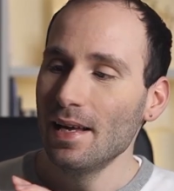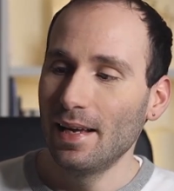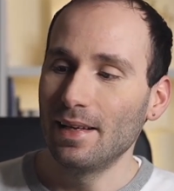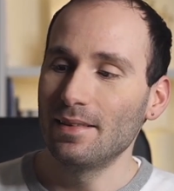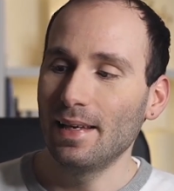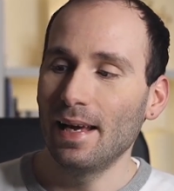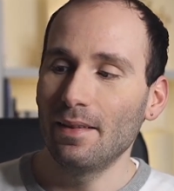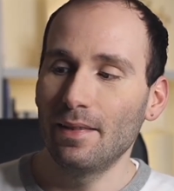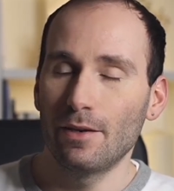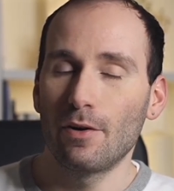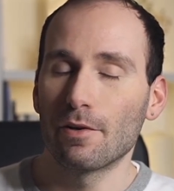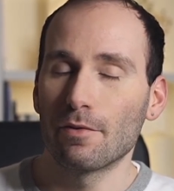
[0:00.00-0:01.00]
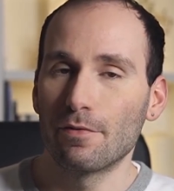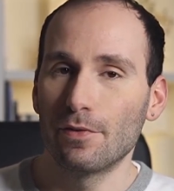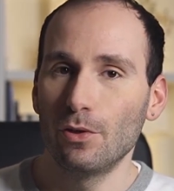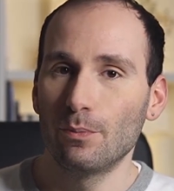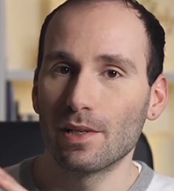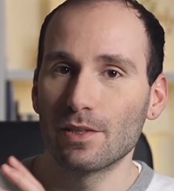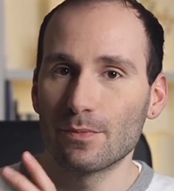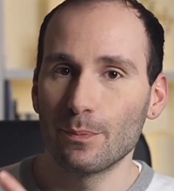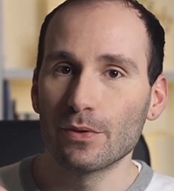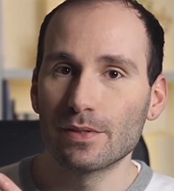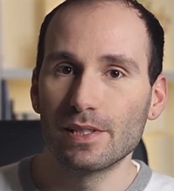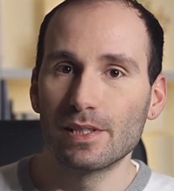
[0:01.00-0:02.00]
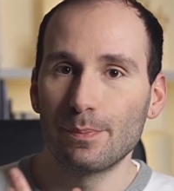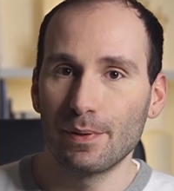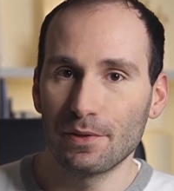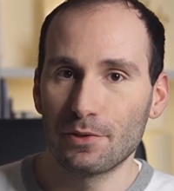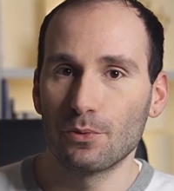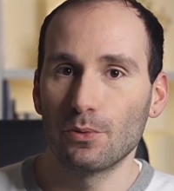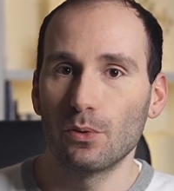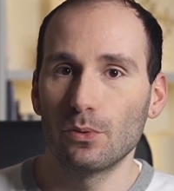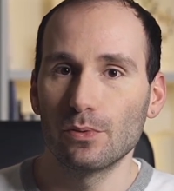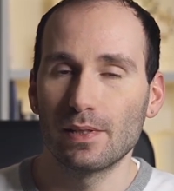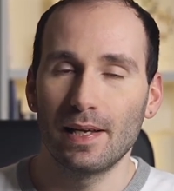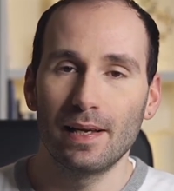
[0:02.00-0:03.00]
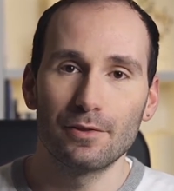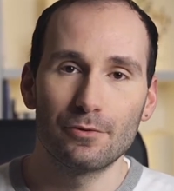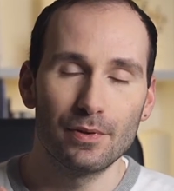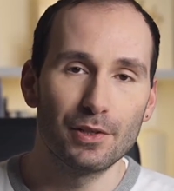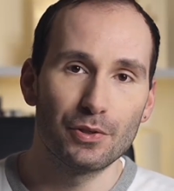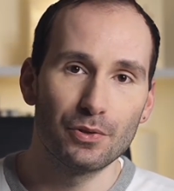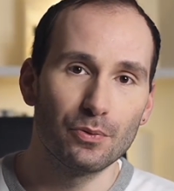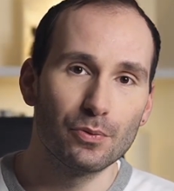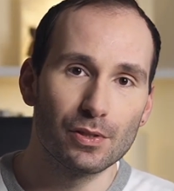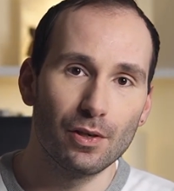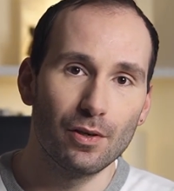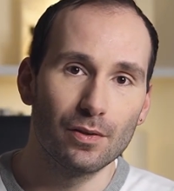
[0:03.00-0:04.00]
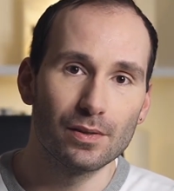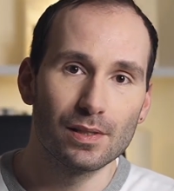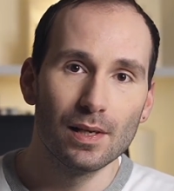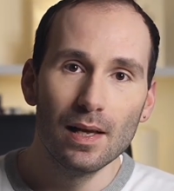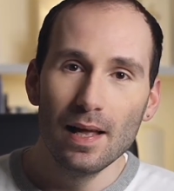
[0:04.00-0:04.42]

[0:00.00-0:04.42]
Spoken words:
In the end, there are a few, but it's mostly spirituals and traditional songs,